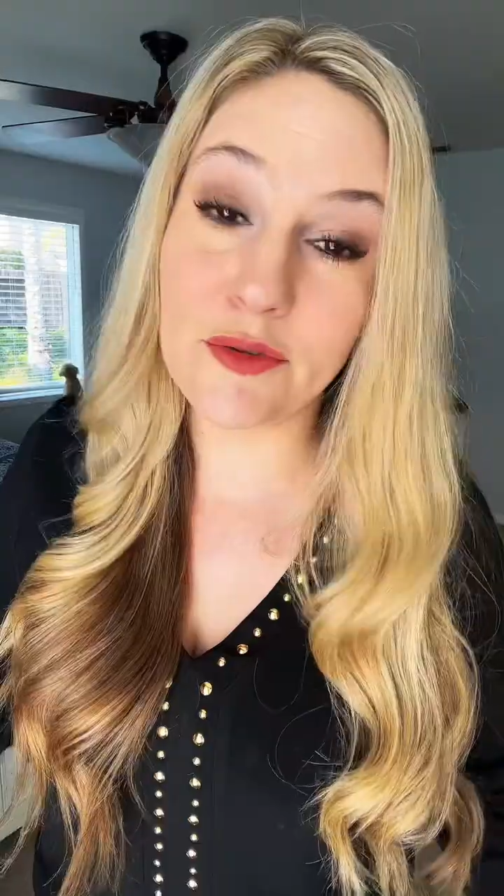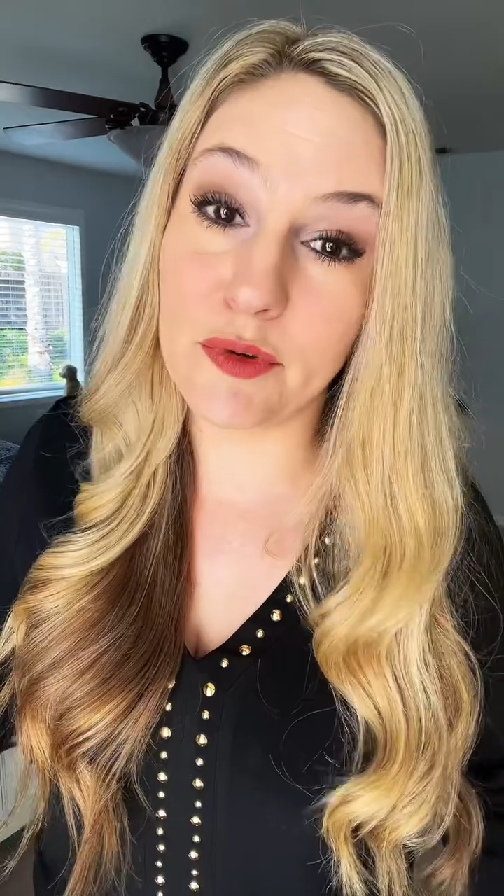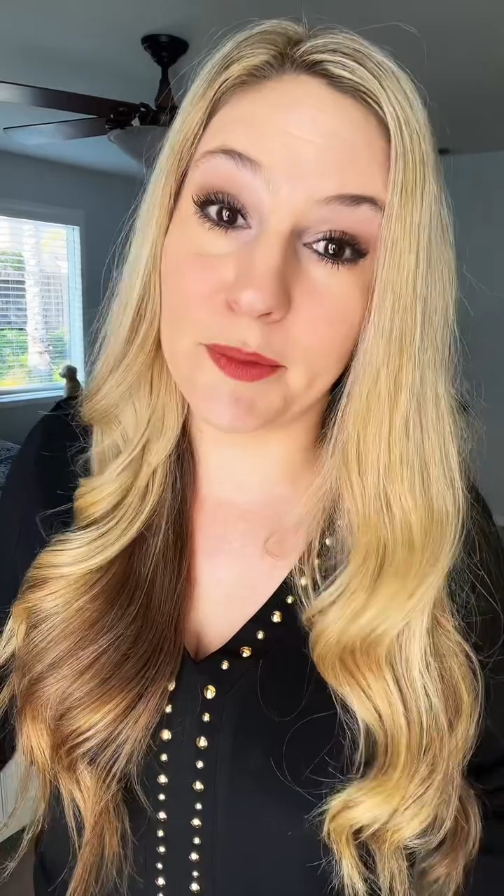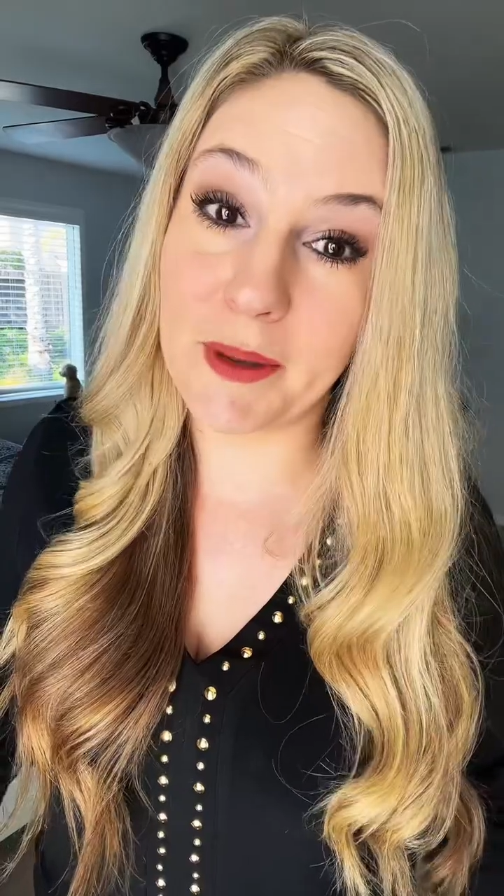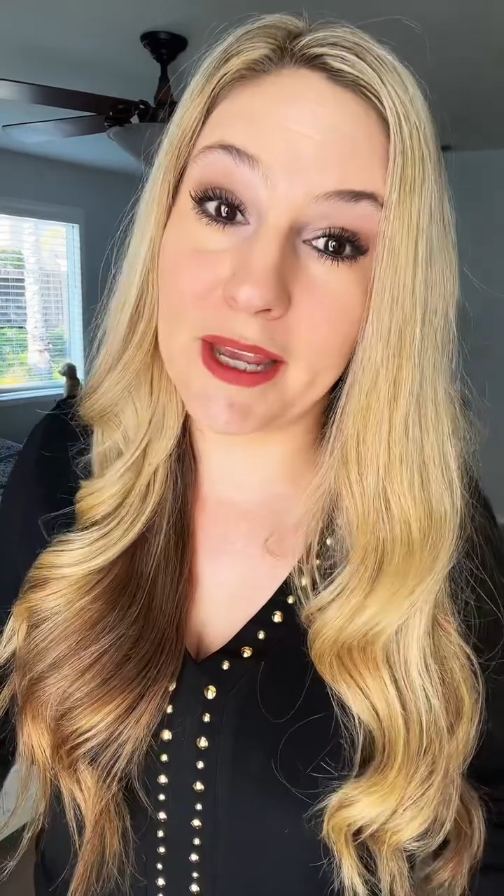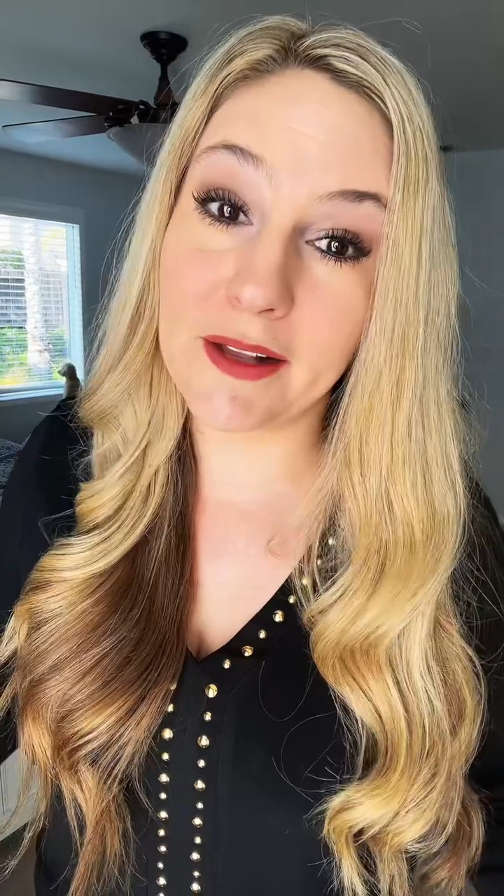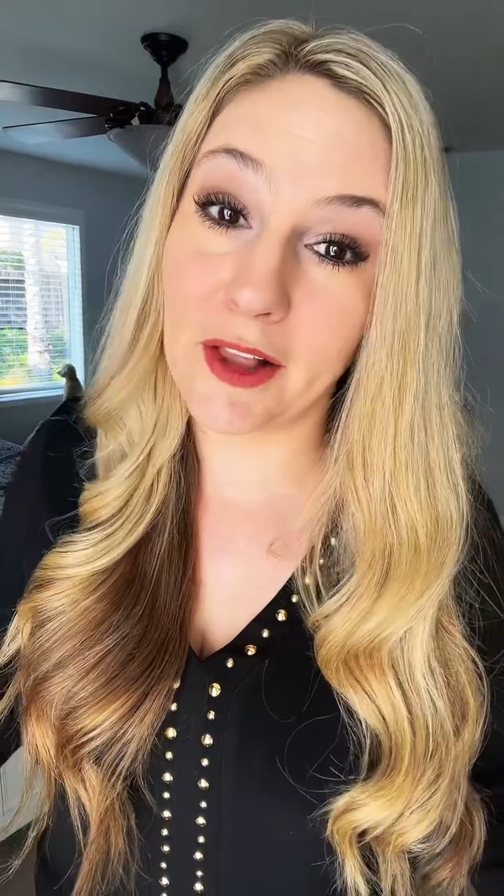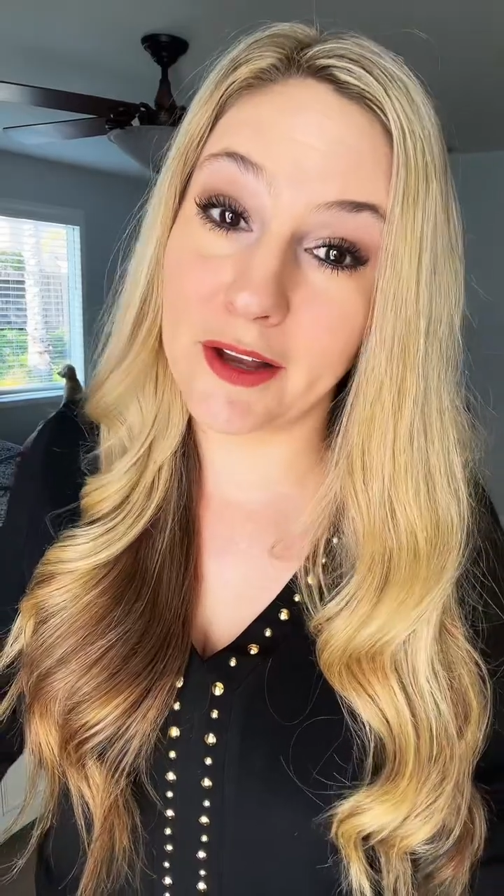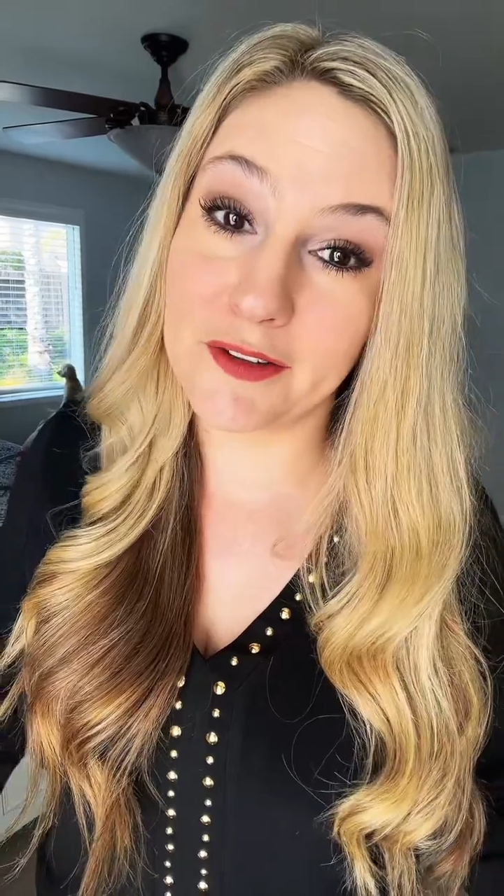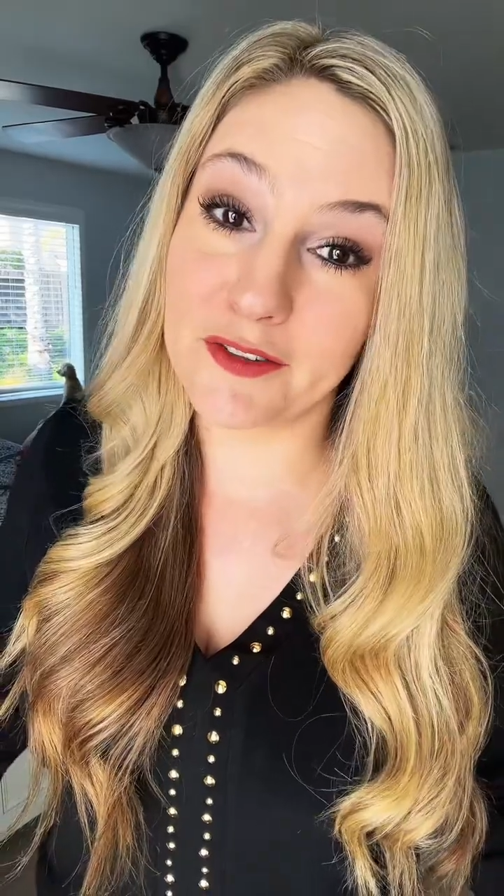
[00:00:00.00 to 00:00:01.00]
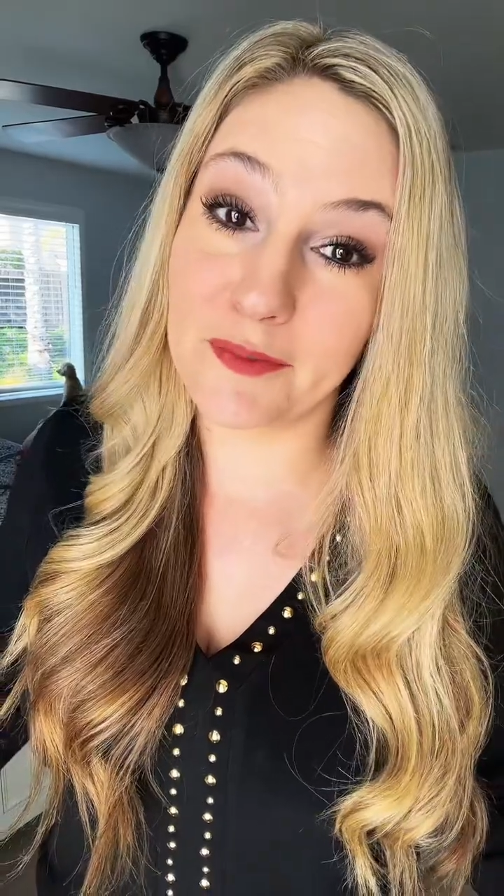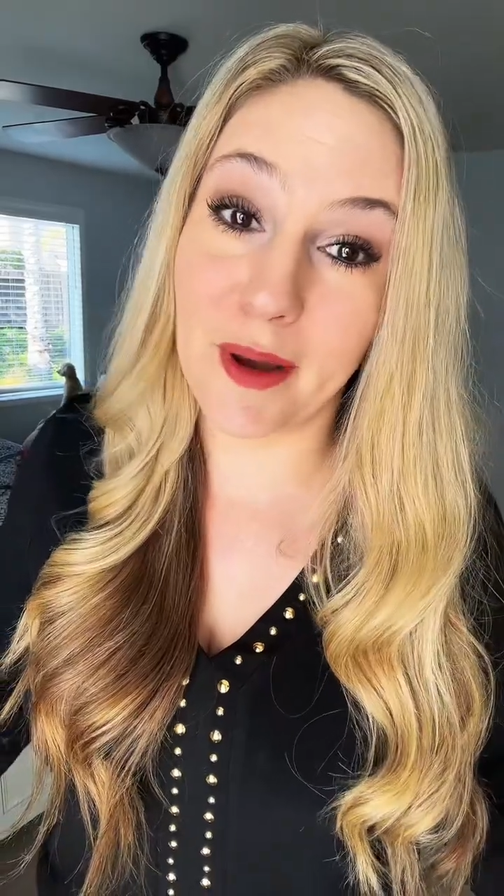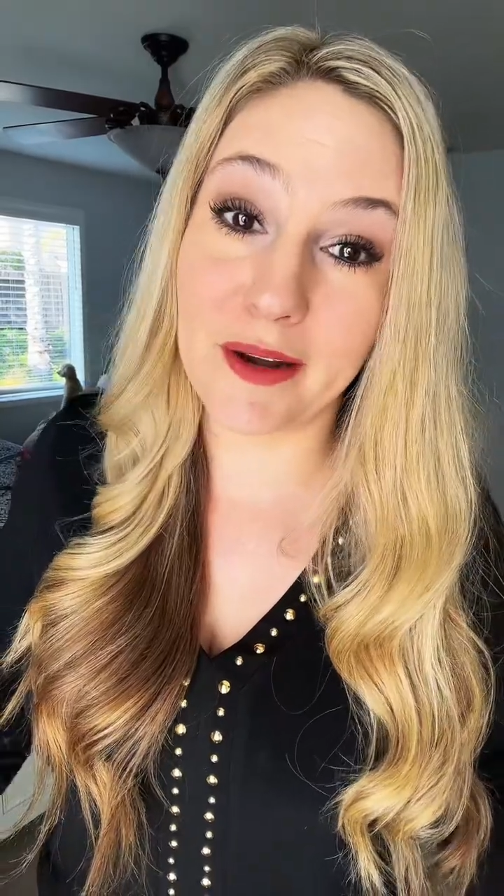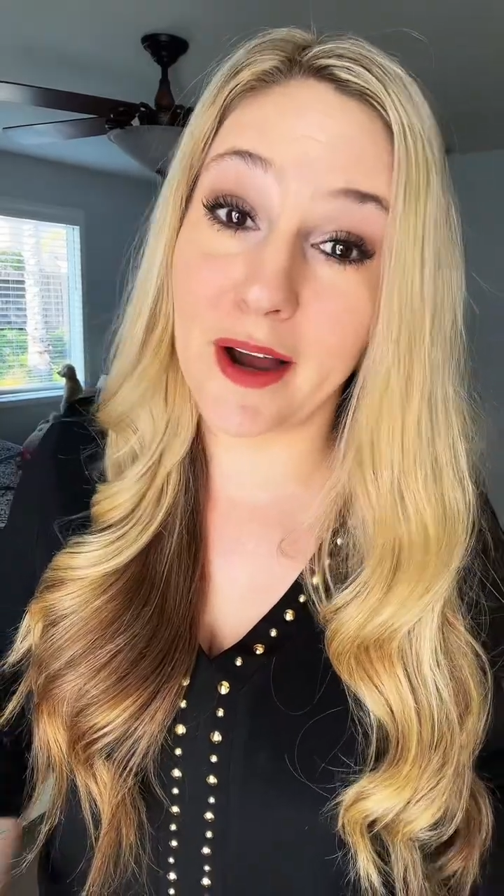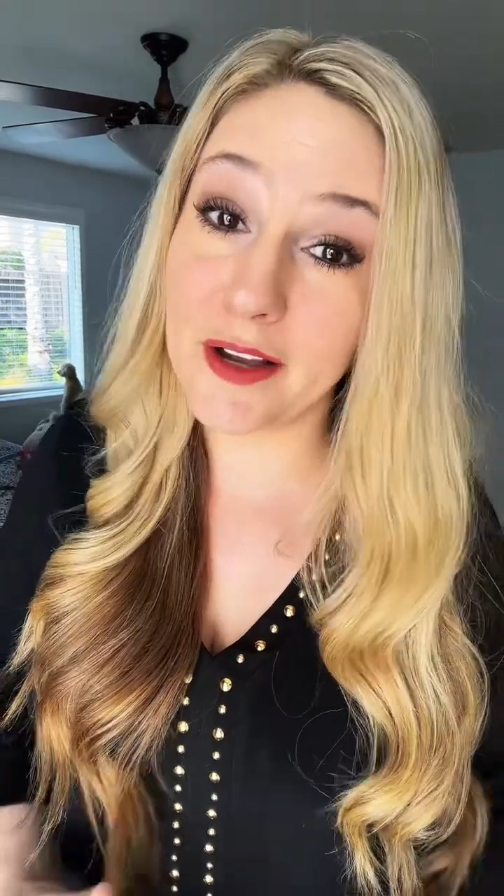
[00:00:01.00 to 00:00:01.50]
These are repeat clients of mine.